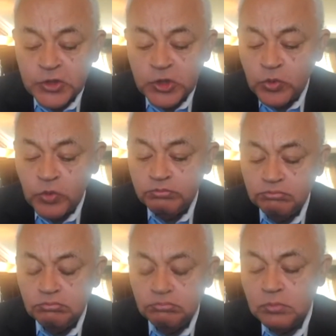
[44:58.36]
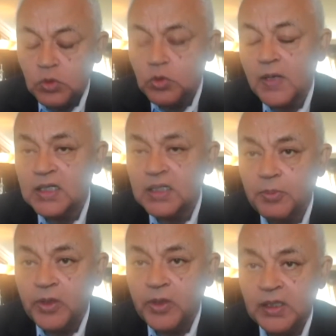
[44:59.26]
as you
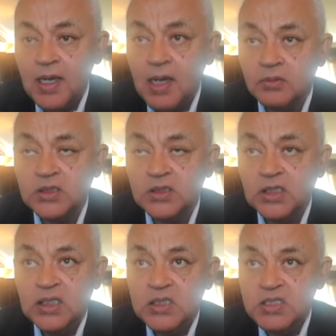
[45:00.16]
correctly pointed out,